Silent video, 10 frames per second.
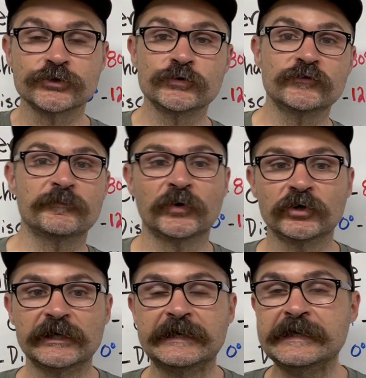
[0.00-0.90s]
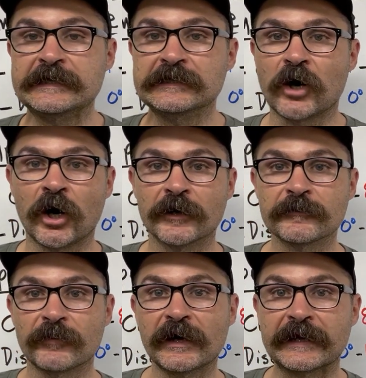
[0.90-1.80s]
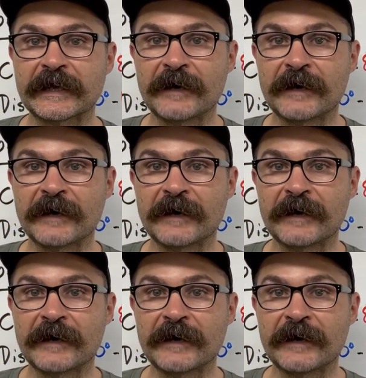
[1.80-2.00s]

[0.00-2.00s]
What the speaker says: you've put in on a bike?